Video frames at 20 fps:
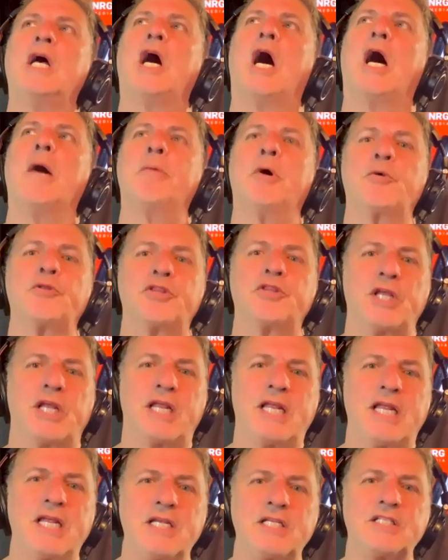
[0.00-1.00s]
about the
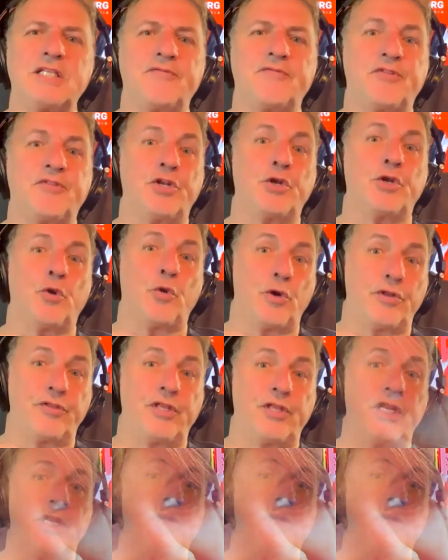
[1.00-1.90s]
kiss of the North, and